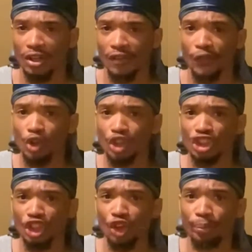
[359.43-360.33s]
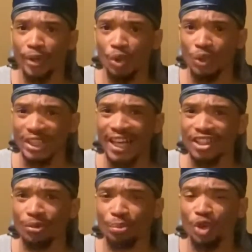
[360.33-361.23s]
Voting on your bill would end
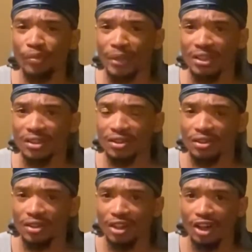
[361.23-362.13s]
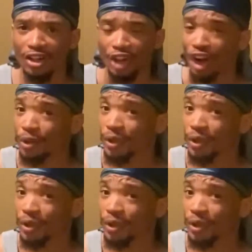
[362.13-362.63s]
the movement. Are you